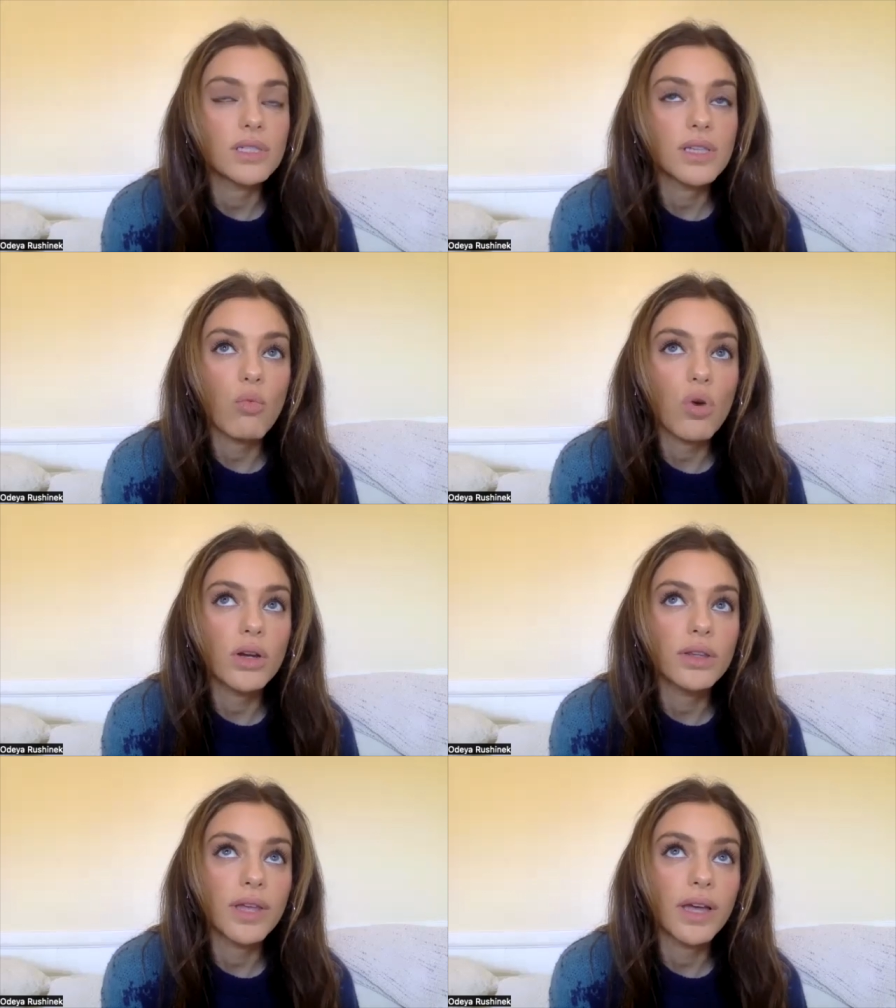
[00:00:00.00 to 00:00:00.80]
as
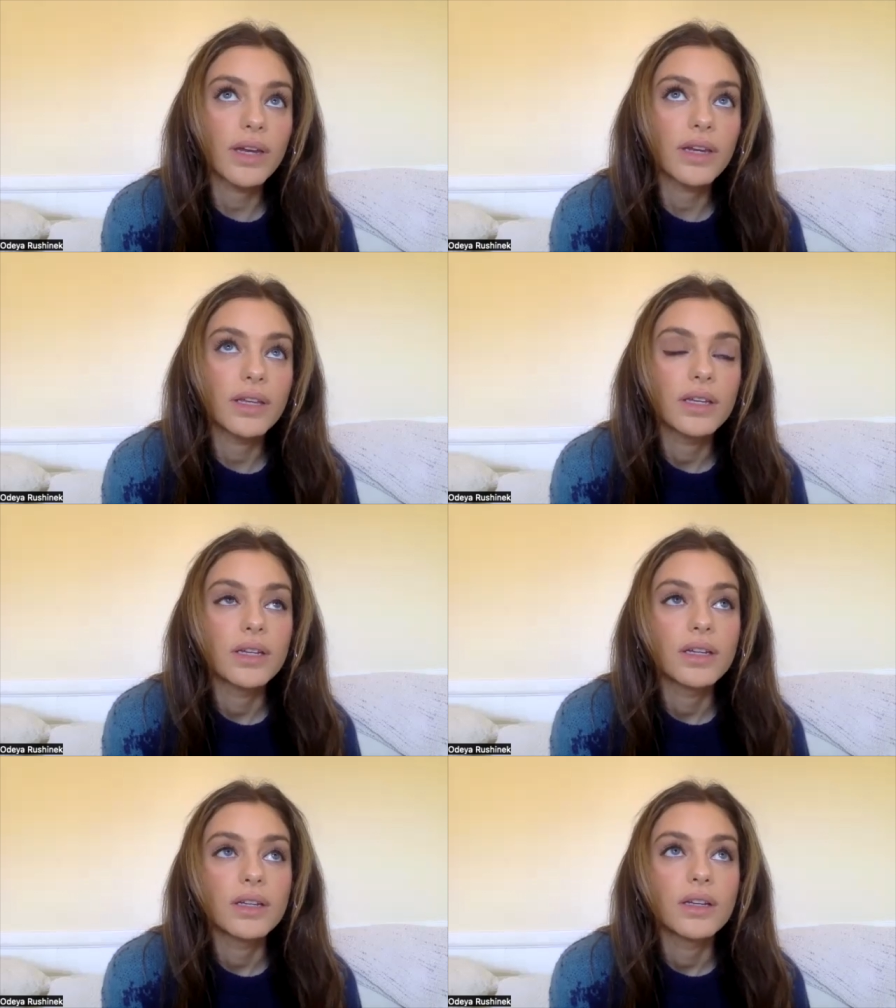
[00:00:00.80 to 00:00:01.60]
someone
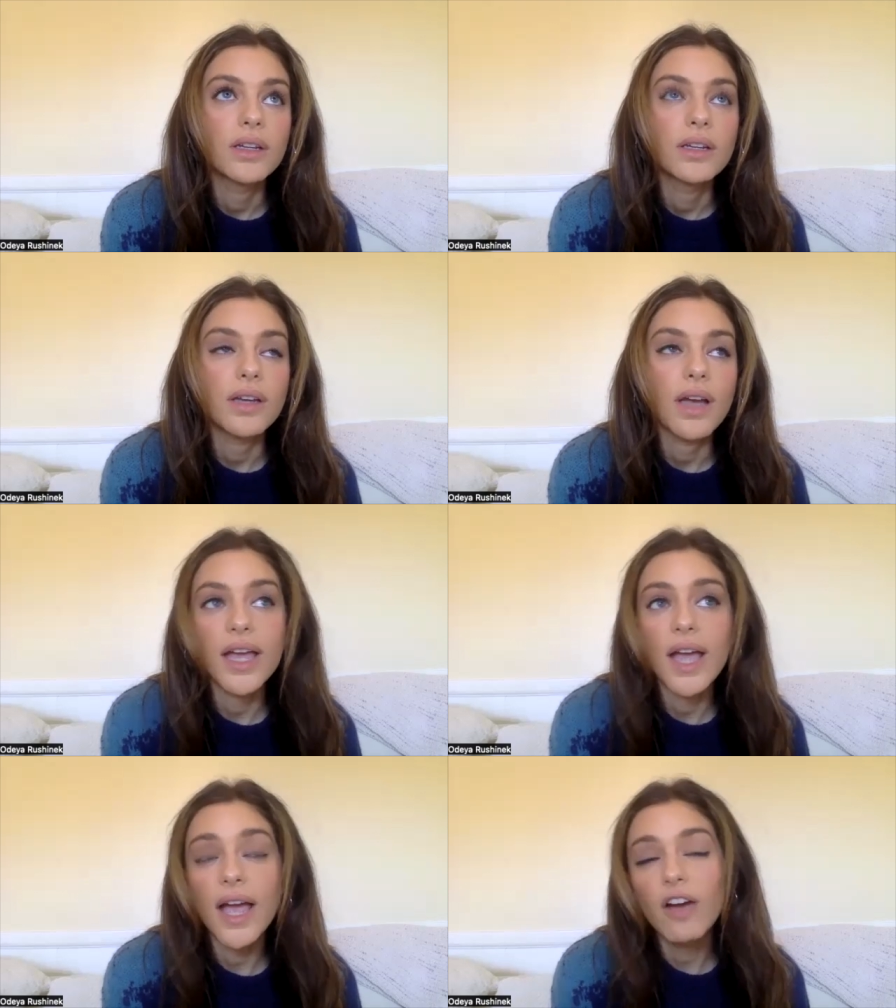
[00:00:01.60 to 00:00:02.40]
that I,
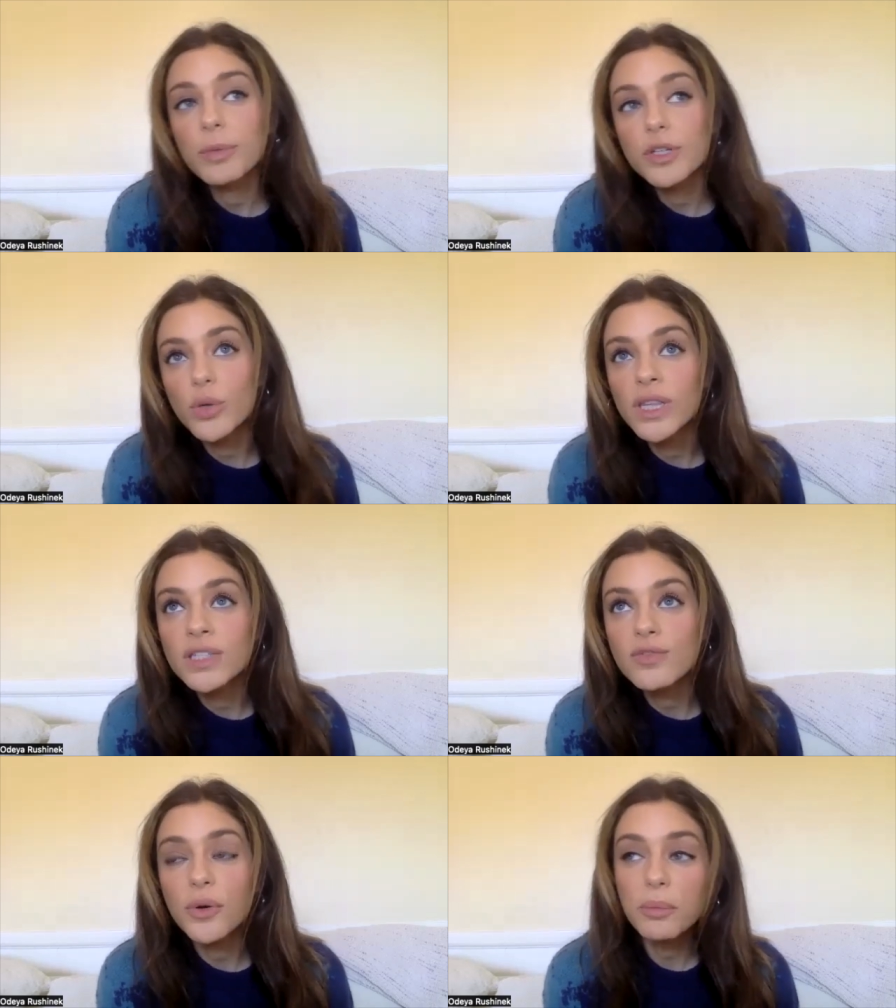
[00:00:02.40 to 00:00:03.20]
I have been doing this
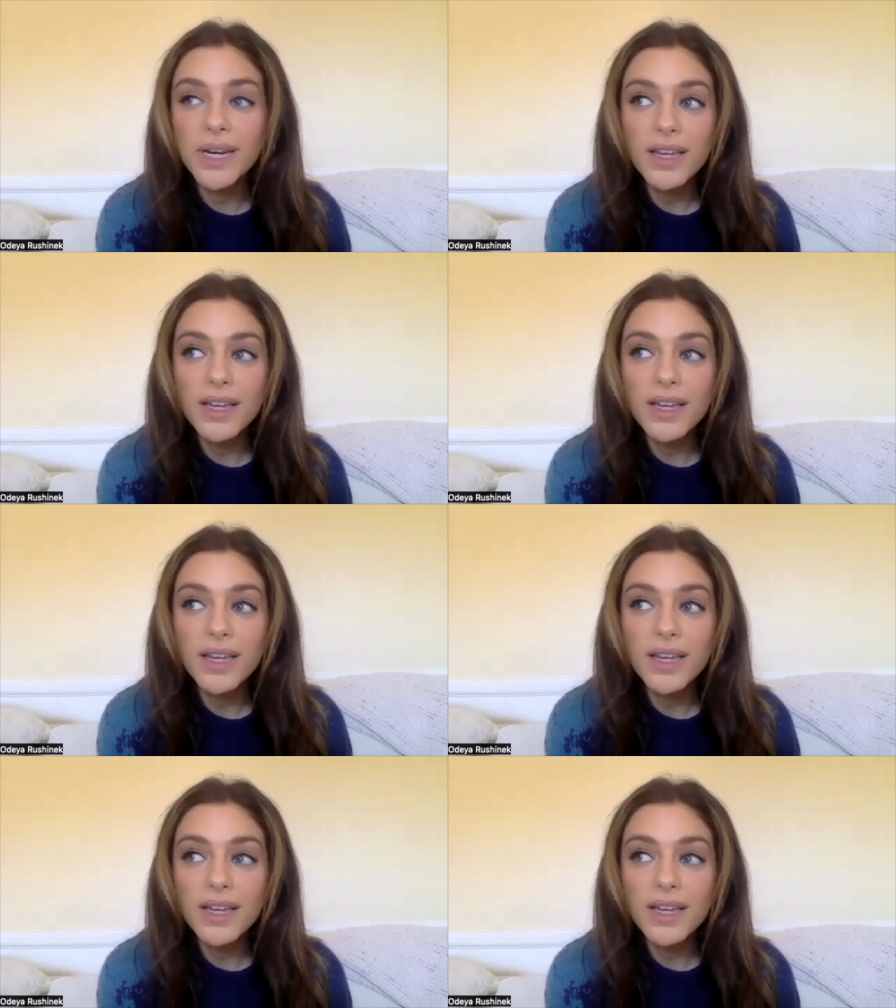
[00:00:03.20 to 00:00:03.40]
for a minute.